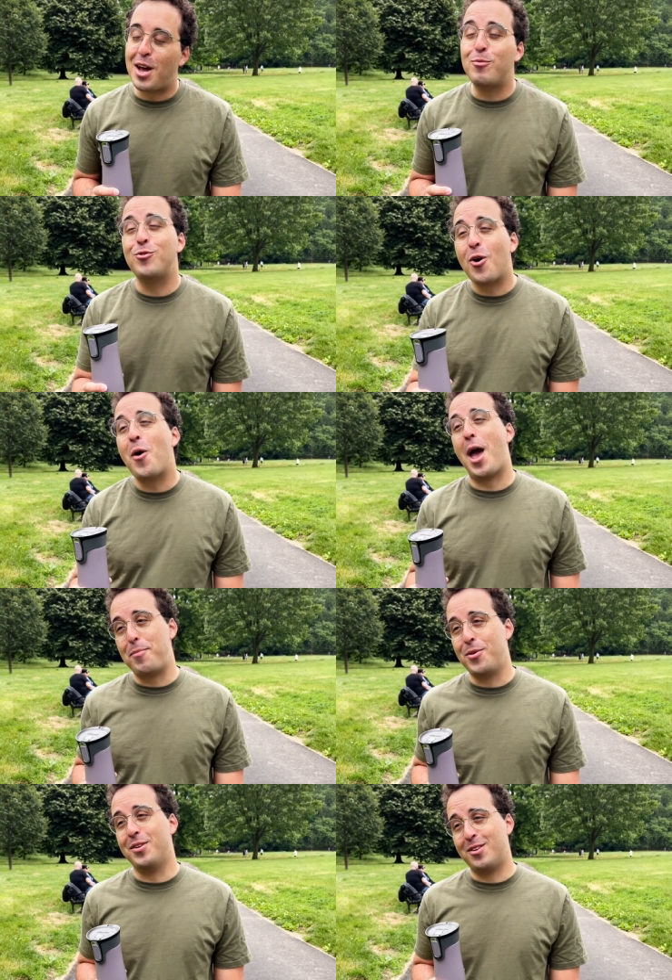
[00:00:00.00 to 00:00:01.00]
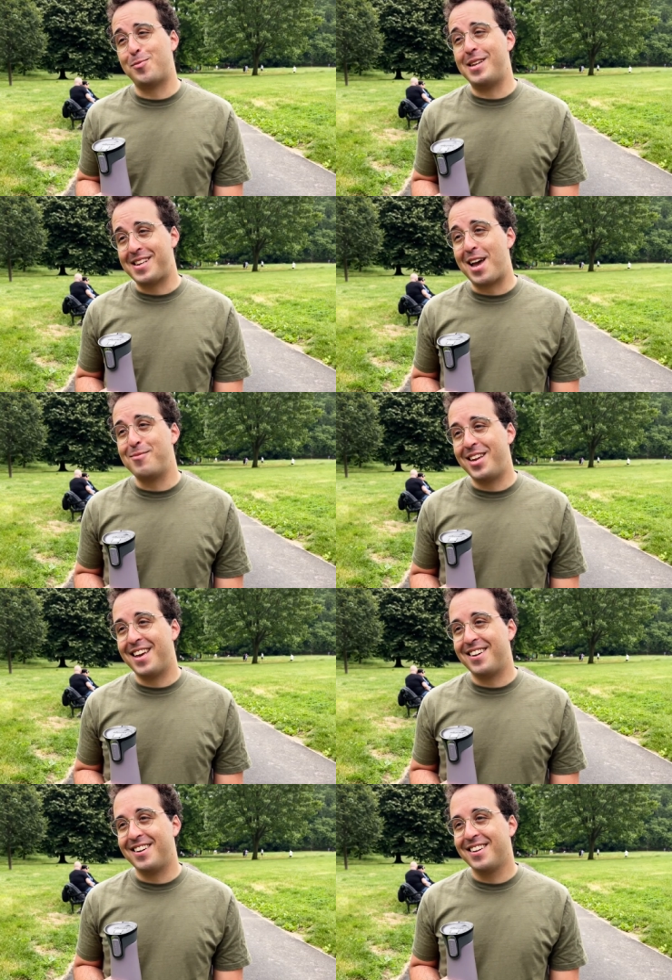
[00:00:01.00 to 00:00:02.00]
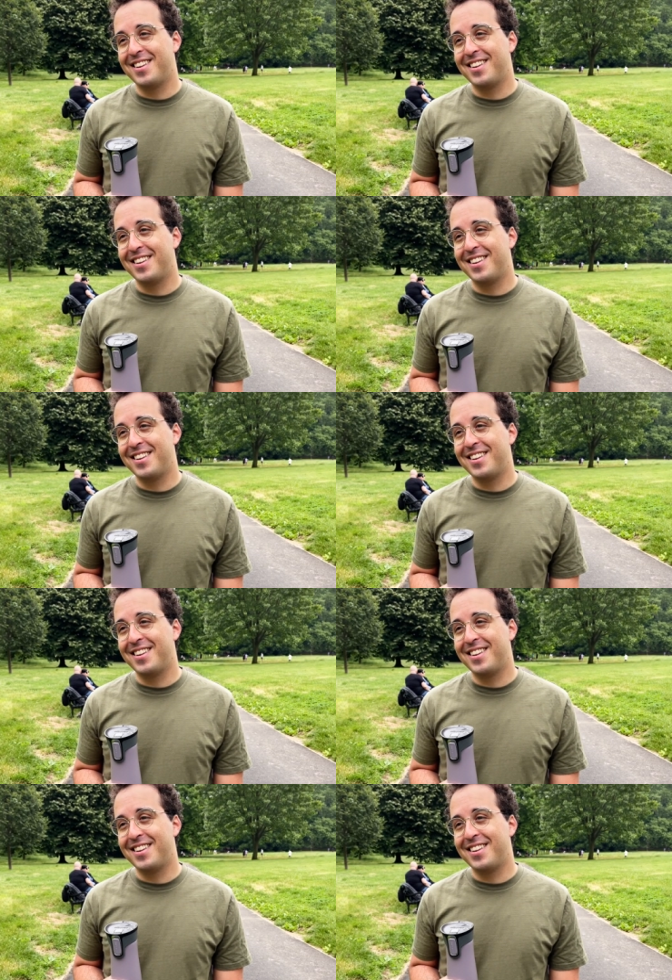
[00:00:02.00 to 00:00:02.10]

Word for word: I'm so happy you get to spend time together.